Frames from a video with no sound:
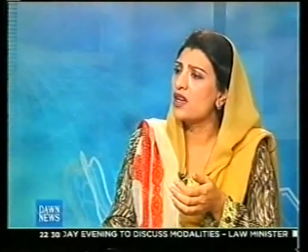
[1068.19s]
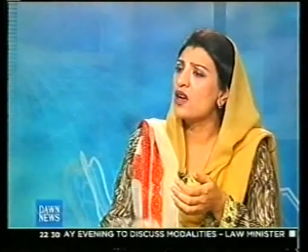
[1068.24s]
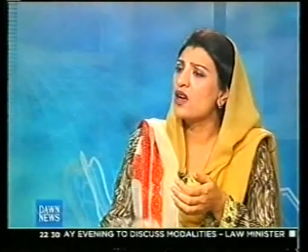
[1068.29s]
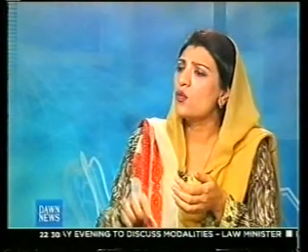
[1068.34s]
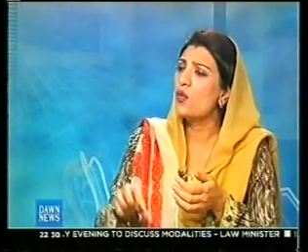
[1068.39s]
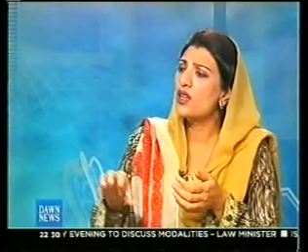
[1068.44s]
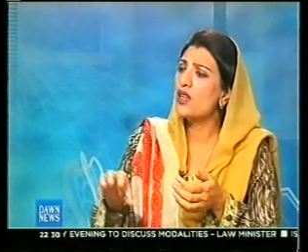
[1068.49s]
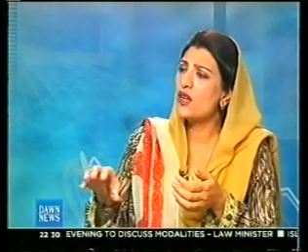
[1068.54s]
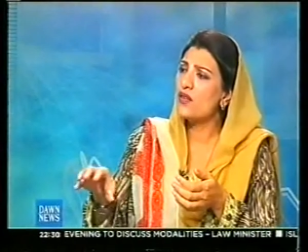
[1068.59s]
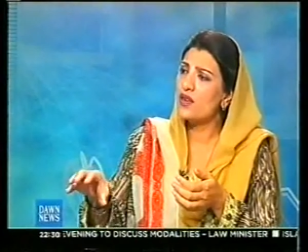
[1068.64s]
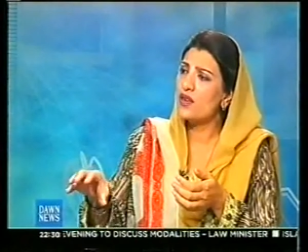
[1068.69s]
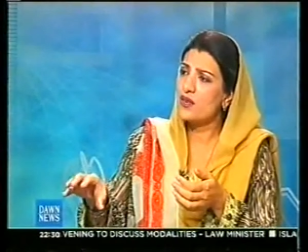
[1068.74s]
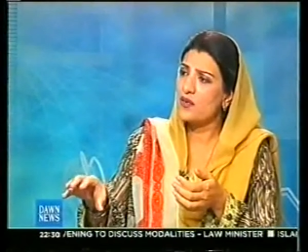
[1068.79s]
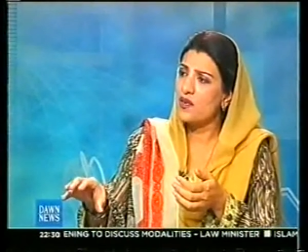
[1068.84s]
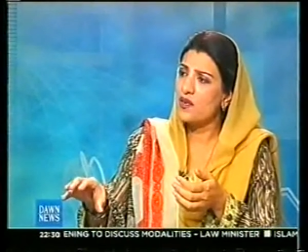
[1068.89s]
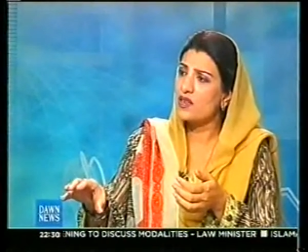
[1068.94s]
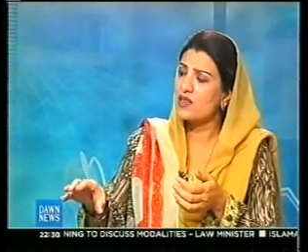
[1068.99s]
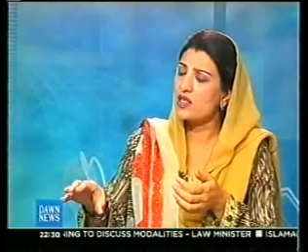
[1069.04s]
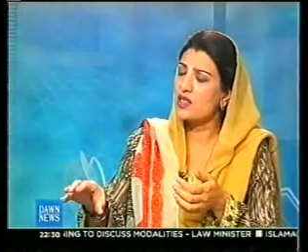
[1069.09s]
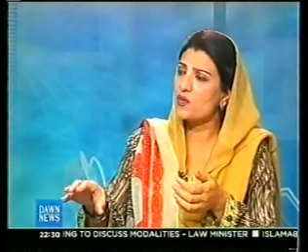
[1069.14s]
Whatever
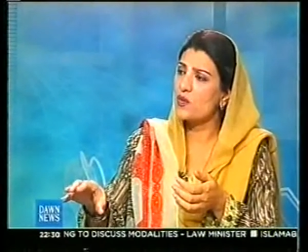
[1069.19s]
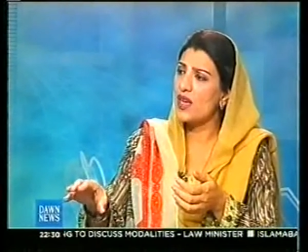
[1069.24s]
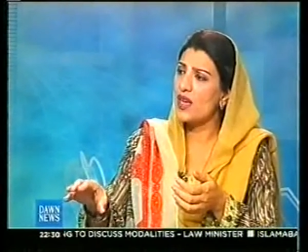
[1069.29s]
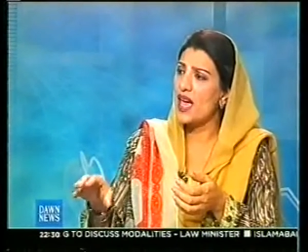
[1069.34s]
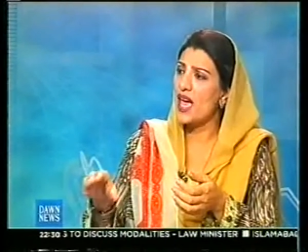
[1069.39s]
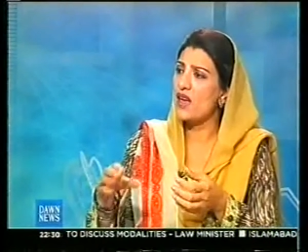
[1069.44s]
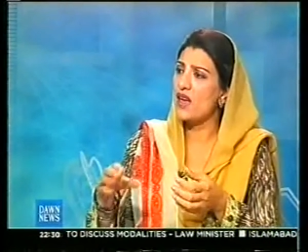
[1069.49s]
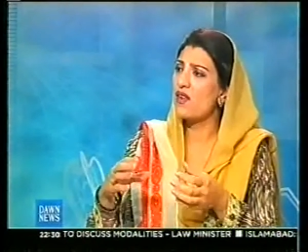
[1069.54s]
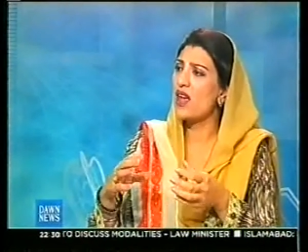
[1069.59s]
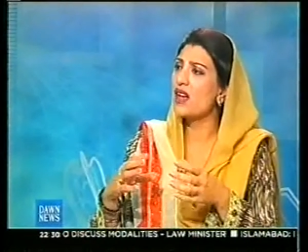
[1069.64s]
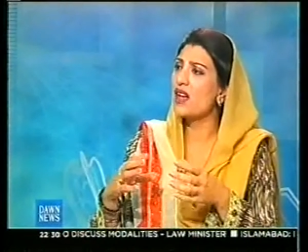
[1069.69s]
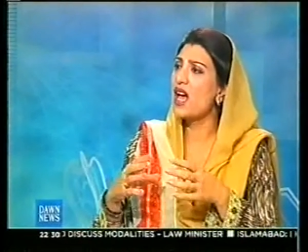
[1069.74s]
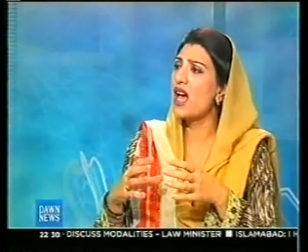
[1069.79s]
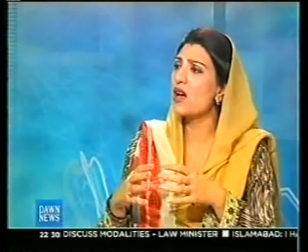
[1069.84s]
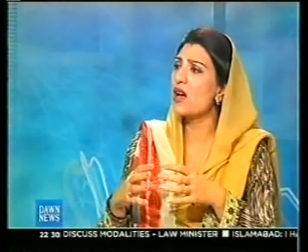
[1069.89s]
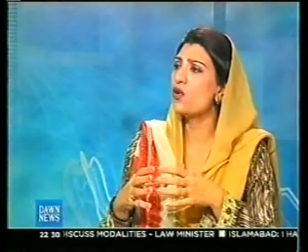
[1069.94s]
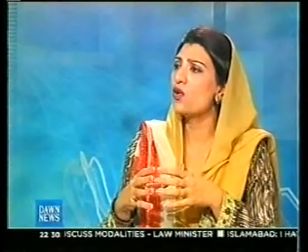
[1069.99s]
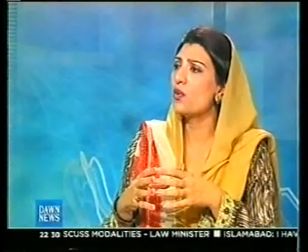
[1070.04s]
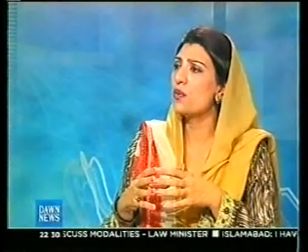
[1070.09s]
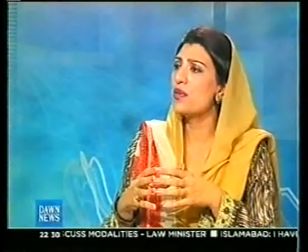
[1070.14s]
differences we have, and I
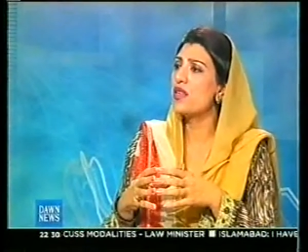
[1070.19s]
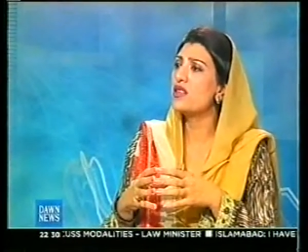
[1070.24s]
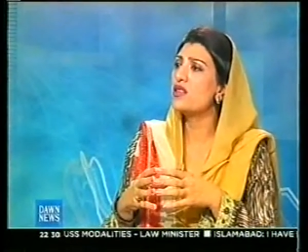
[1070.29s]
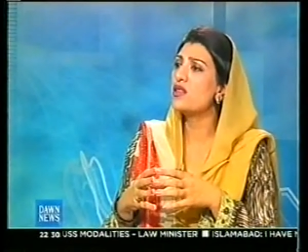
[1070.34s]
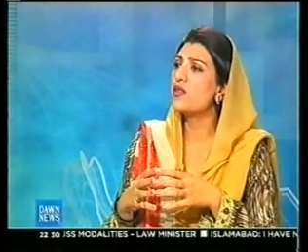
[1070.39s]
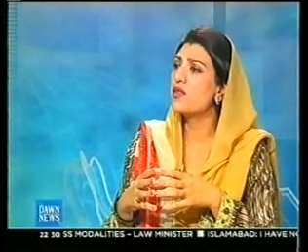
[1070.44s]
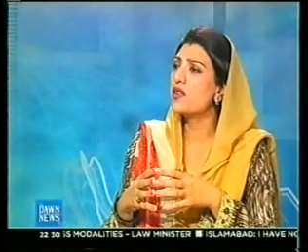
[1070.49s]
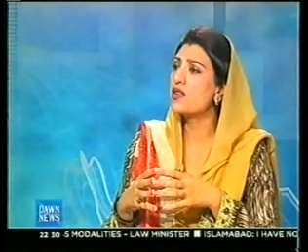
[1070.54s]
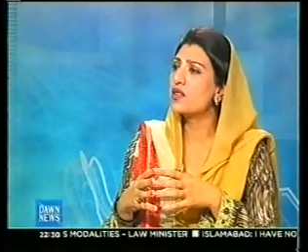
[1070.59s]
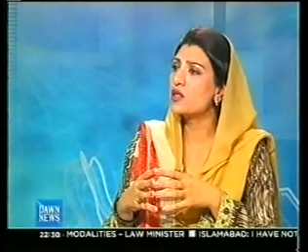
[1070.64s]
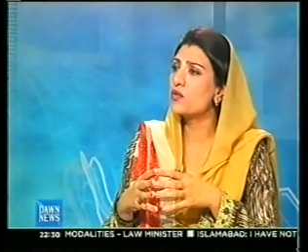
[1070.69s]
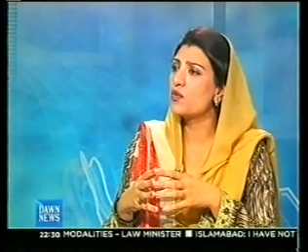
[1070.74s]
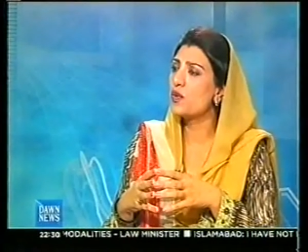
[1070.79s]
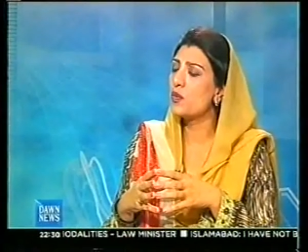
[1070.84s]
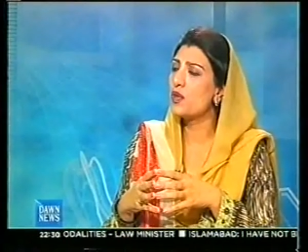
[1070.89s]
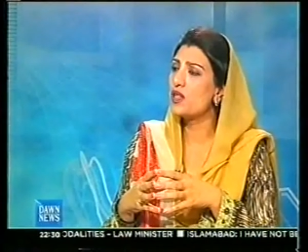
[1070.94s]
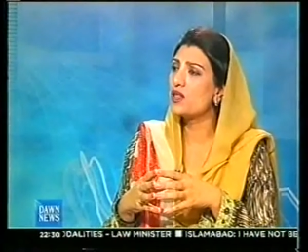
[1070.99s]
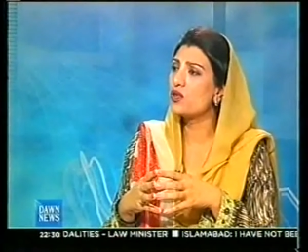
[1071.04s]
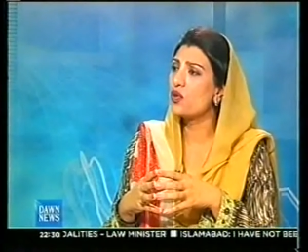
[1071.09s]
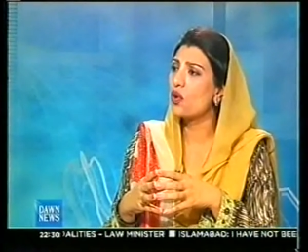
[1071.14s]
hope these differences will
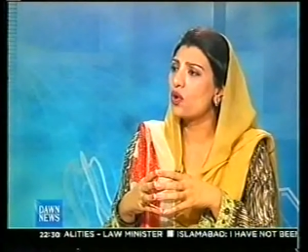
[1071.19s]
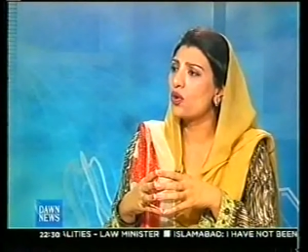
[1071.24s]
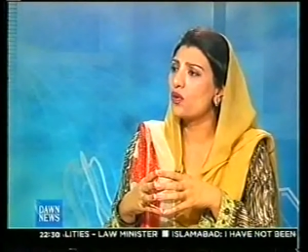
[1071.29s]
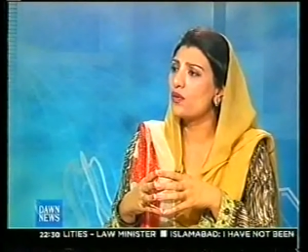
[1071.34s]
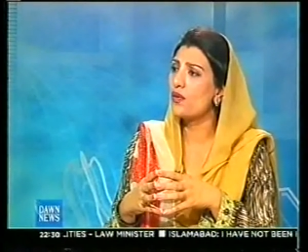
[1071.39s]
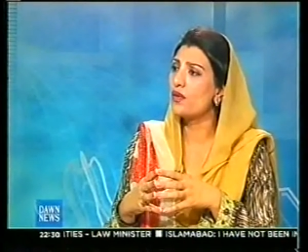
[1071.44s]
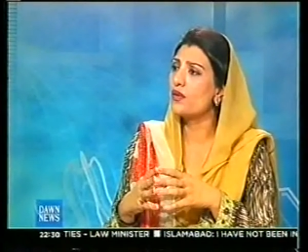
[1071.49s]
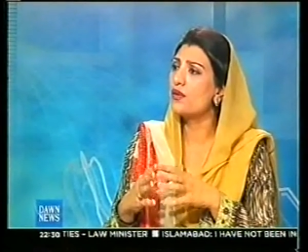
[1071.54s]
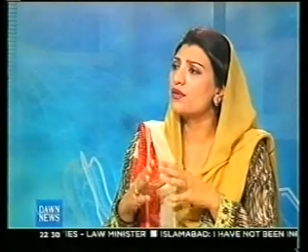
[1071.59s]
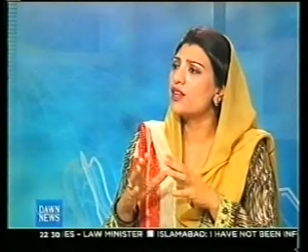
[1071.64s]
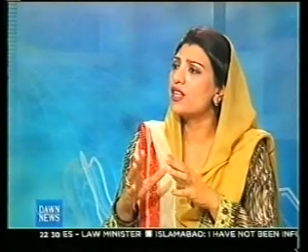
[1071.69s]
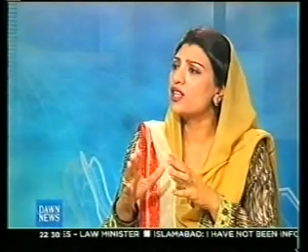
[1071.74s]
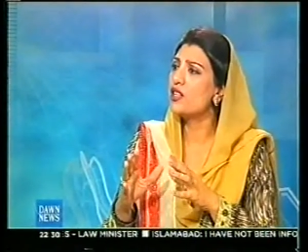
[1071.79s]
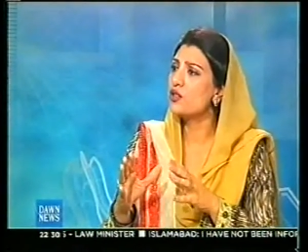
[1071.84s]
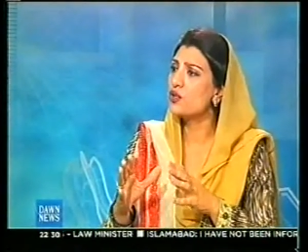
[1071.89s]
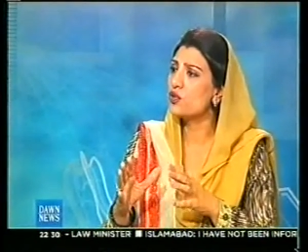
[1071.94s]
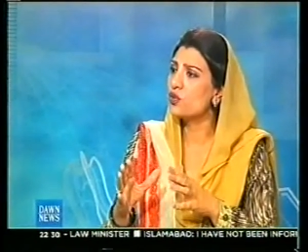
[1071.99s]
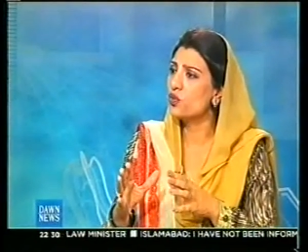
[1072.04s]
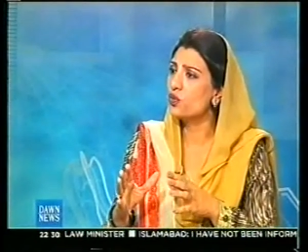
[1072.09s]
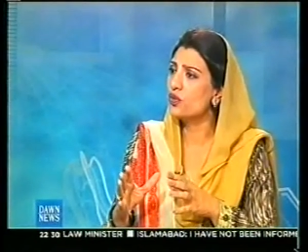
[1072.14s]
be solved very
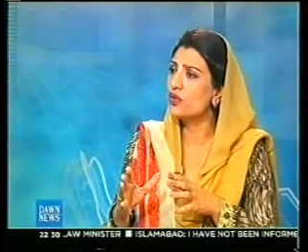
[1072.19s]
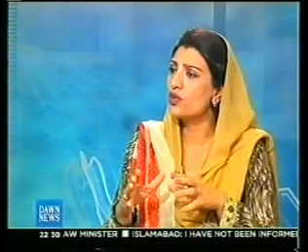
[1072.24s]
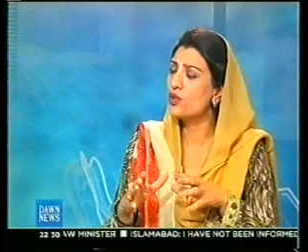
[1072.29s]
soon.